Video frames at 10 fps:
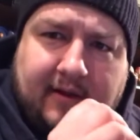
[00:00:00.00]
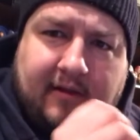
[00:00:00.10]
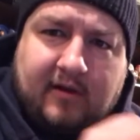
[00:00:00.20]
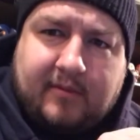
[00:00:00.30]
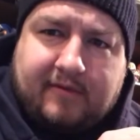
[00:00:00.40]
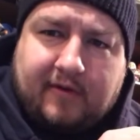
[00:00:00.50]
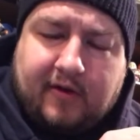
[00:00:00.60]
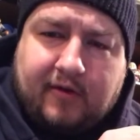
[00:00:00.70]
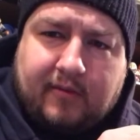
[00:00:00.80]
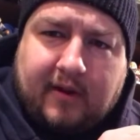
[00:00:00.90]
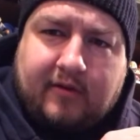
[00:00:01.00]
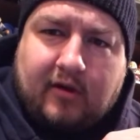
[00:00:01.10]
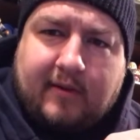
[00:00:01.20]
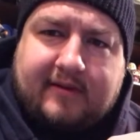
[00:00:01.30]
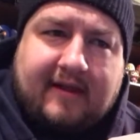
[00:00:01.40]
a little bit for you when I
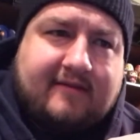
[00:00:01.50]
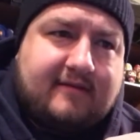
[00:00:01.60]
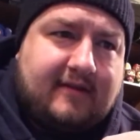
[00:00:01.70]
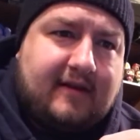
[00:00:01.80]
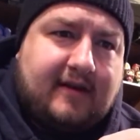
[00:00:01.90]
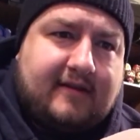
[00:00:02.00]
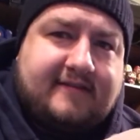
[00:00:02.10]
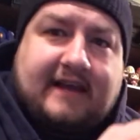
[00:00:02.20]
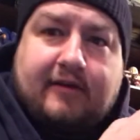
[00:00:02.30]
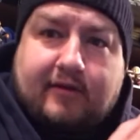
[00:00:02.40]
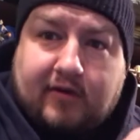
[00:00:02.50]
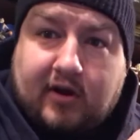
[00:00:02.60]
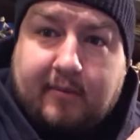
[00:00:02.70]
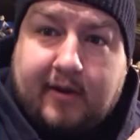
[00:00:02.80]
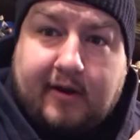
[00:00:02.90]
talk about that the South River
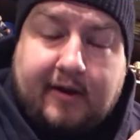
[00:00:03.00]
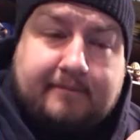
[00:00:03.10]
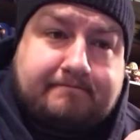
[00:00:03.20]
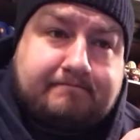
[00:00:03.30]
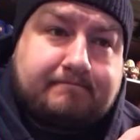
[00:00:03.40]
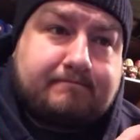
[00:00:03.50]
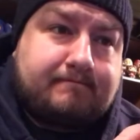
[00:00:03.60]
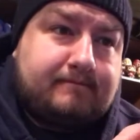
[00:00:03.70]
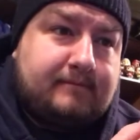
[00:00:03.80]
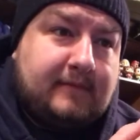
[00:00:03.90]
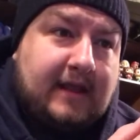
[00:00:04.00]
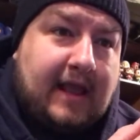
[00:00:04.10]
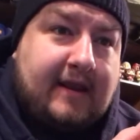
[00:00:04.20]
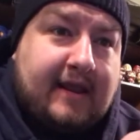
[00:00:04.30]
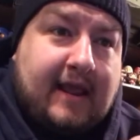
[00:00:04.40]
community.
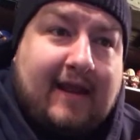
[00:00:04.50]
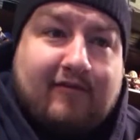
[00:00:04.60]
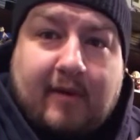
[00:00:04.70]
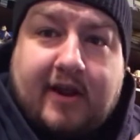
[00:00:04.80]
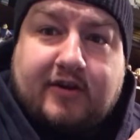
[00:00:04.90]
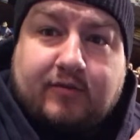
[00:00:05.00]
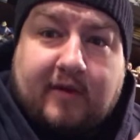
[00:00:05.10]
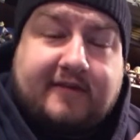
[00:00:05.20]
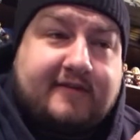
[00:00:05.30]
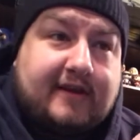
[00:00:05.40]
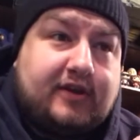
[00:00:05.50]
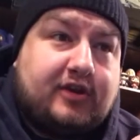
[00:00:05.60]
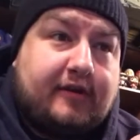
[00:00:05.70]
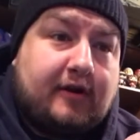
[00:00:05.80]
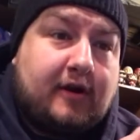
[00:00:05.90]
And again, everybody just wants to see each
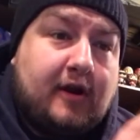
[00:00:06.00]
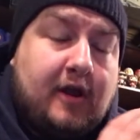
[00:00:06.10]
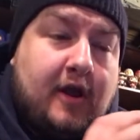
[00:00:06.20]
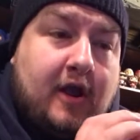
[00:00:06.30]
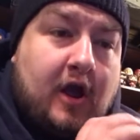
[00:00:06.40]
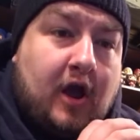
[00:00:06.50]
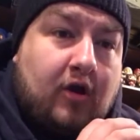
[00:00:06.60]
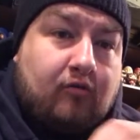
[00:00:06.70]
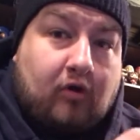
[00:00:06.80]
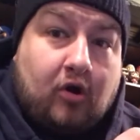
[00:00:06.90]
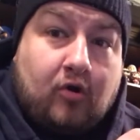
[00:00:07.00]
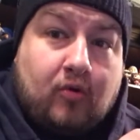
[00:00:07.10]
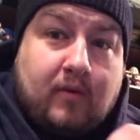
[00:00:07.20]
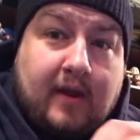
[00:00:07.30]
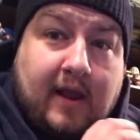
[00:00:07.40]
other
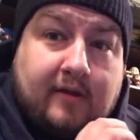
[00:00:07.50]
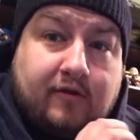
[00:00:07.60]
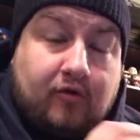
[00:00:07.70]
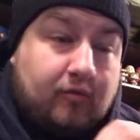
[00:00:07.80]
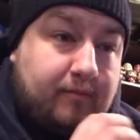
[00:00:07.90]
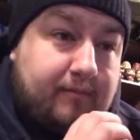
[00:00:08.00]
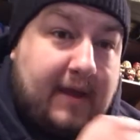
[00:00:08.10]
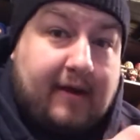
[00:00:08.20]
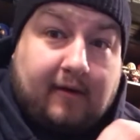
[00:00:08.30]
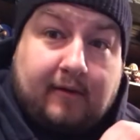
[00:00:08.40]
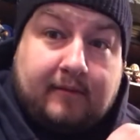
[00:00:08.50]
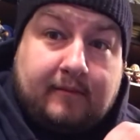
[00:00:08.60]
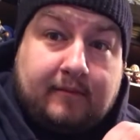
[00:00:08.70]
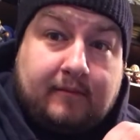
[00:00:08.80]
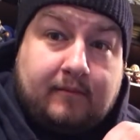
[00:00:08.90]
grow and do better
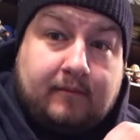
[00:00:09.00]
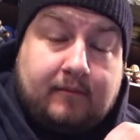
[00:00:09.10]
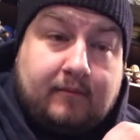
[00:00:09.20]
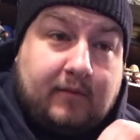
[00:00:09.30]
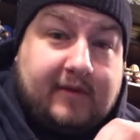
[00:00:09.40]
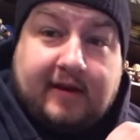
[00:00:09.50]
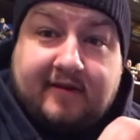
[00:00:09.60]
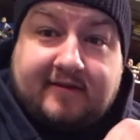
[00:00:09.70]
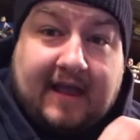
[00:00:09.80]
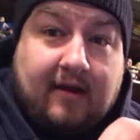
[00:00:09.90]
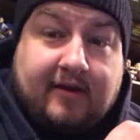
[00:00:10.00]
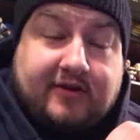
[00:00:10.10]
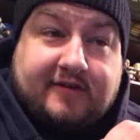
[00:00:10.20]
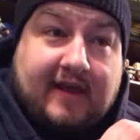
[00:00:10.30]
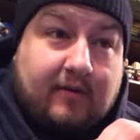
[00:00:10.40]
within this town. It's
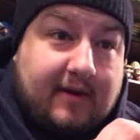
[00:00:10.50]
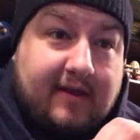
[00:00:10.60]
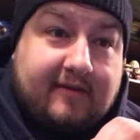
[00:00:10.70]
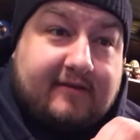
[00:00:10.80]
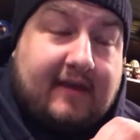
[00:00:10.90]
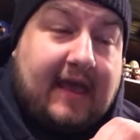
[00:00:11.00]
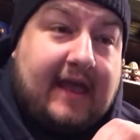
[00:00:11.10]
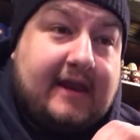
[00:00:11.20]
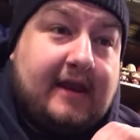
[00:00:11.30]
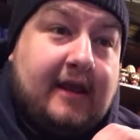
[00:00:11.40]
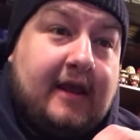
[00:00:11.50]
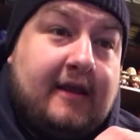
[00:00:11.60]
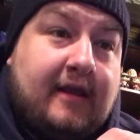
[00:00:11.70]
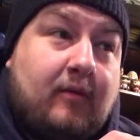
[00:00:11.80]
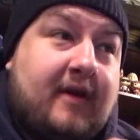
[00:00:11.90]
just how it is, and
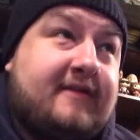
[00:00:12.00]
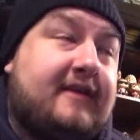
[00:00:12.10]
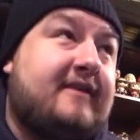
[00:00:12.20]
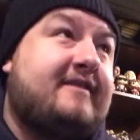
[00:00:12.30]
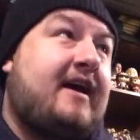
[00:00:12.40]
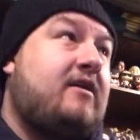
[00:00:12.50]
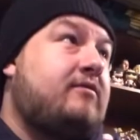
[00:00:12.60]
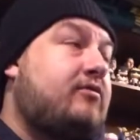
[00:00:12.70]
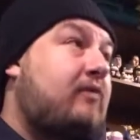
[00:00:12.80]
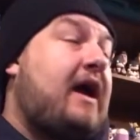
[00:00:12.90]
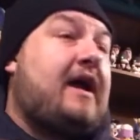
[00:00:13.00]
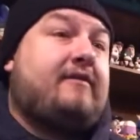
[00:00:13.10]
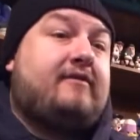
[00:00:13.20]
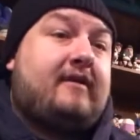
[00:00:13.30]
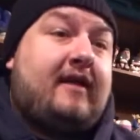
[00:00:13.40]
they want to see this town
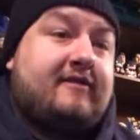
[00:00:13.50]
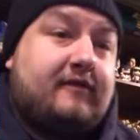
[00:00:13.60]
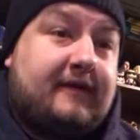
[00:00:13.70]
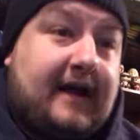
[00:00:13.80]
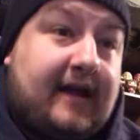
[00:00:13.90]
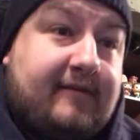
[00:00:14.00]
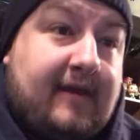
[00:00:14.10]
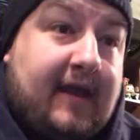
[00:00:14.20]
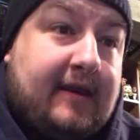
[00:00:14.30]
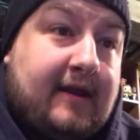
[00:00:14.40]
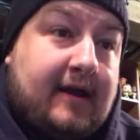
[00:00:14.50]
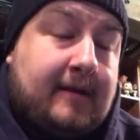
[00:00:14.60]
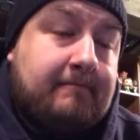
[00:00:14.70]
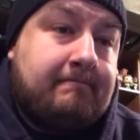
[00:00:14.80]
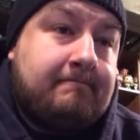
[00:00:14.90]
thrive and survive. And